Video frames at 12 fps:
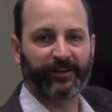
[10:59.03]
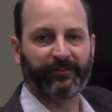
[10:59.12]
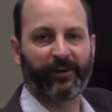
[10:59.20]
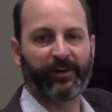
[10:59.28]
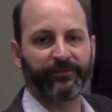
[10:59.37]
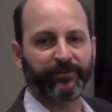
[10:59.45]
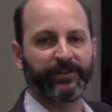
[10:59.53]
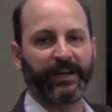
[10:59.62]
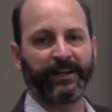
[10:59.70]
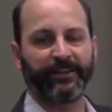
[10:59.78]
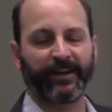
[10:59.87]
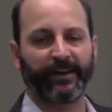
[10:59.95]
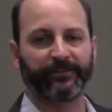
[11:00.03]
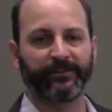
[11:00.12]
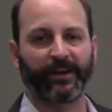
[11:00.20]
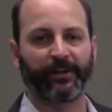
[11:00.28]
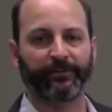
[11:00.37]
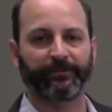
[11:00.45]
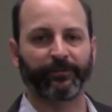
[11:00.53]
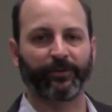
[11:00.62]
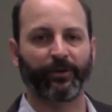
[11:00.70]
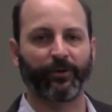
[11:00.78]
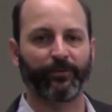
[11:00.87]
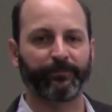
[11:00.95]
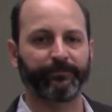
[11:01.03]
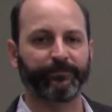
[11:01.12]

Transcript: of $180,000 for a home,